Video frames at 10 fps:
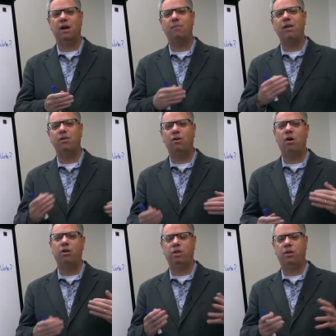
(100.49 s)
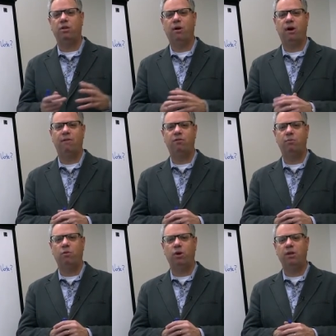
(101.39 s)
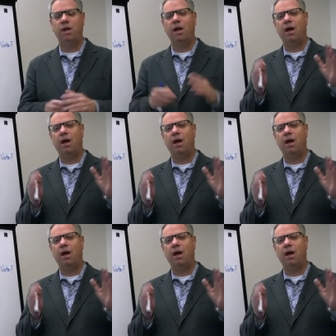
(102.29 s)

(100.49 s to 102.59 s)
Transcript: a methodology that you're uncomfortable with.